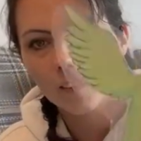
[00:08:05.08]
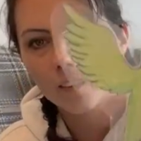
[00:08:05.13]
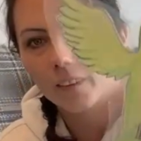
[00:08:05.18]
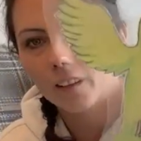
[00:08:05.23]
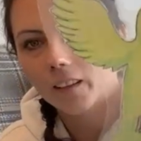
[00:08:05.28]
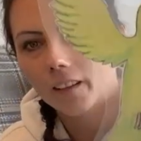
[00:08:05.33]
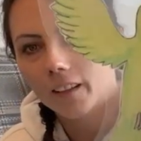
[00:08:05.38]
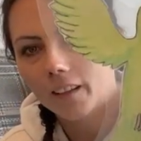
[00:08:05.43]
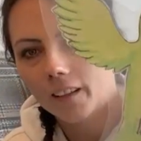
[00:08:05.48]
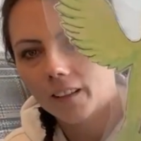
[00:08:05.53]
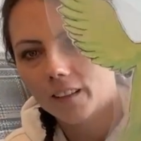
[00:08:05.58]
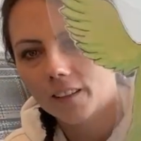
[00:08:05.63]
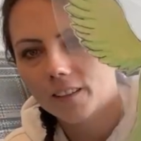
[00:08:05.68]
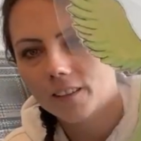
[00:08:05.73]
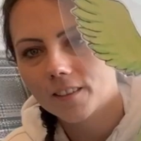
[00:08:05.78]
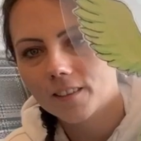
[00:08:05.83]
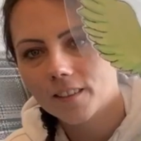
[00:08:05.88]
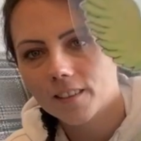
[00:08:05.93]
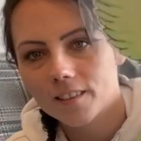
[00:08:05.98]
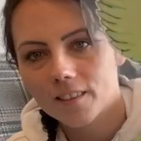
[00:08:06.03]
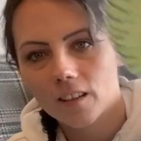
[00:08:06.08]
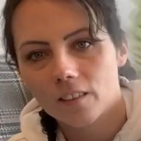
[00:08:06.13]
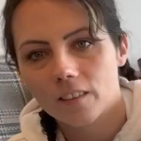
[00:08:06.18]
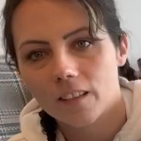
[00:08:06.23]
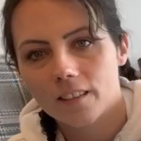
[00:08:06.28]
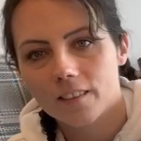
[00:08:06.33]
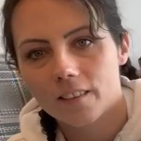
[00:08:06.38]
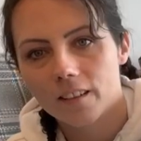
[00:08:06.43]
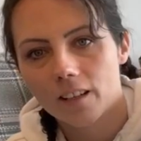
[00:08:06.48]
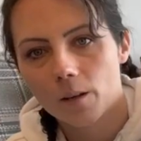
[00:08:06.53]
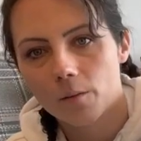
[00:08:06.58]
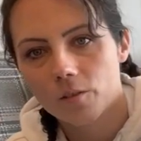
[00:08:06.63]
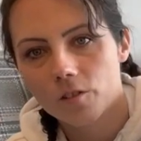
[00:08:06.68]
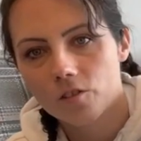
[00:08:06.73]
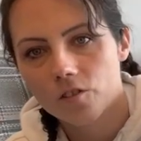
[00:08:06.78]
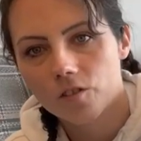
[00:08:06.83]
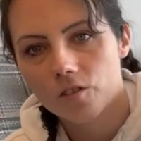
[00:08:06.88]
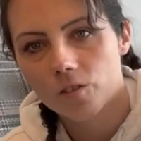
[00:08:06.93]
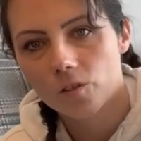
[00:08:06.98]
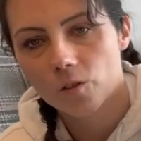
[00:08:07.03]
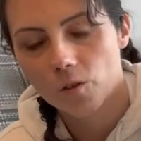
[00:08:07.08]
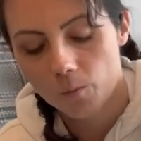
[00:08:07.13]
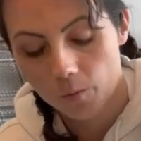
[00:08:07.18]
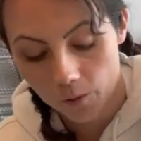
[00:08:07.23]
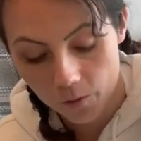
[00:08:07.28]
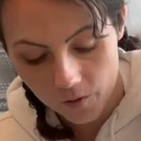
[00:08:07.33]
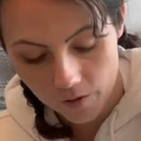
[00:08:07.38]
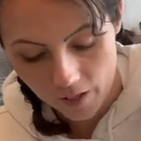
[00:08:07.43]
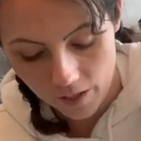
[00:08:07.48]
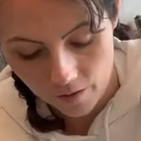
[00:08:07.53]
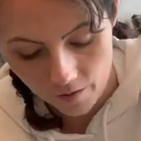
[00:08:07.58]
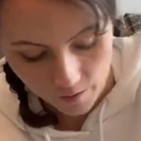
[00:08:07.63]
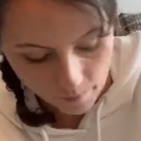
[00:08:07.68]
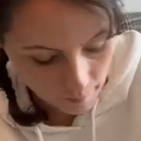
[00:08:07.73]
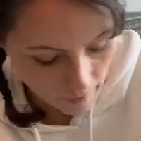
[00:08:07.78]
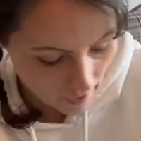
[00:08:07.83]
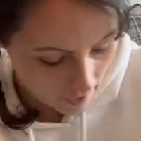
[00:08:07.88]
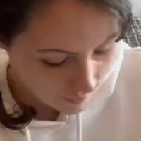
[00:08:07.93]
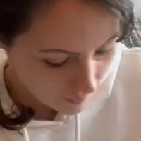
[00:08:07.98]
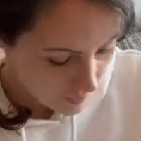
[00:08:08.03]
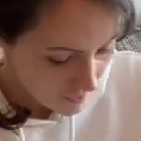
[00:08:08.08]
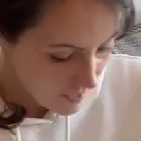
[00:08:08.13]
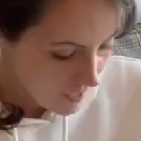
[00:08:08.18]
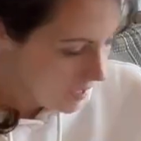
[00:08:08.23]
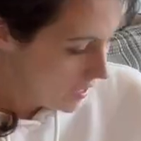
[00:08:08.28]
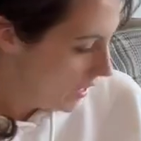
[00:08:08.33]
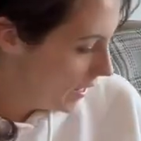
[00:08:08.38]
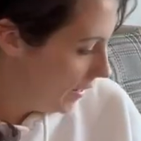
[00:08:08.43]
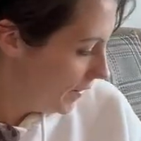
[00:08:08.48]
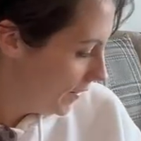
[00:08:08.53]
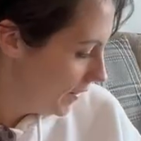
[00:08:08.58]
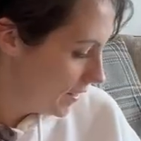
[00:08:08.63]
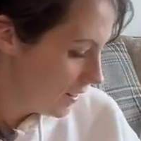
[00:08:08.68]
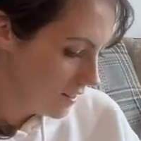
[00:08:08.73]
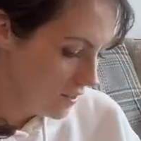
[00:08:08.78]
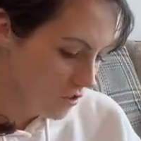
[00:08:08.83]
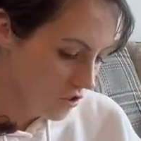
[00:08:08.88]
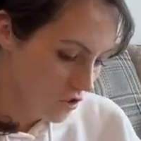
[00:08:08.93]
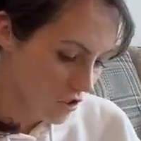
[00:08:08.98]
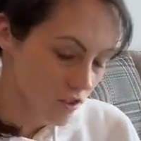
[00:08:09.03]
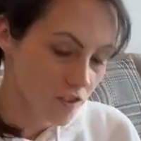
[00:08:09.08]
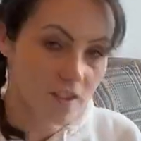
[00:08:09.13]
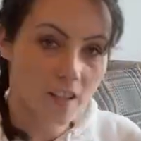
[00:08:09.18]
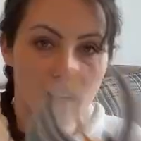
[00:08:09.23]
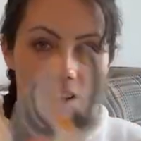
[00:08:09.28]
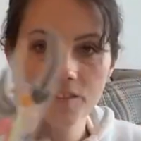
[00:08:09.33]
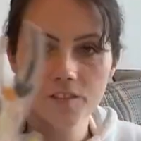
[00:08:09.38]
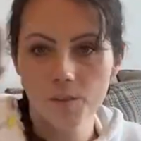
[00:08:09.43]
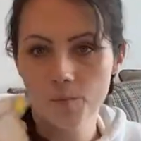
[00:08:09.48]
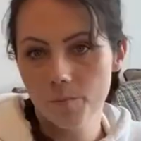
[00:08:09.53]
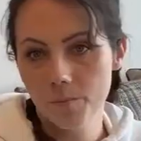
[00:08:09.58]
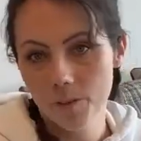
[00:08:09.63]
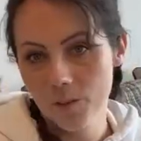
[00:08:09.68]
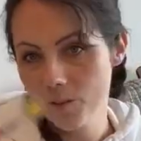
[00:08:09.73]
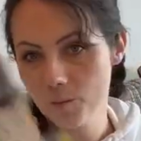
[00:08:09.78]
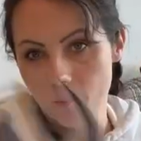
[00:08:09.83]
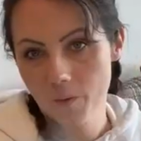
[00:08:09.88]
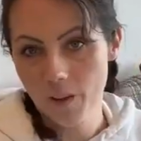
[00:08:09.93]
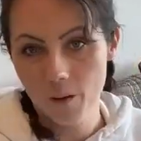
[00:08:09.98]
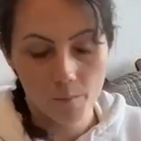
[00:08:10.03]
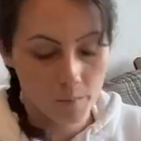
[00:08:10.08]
And you can see this how lazy I am, but she's still got the blue tack on the back. And the kids just have to, they're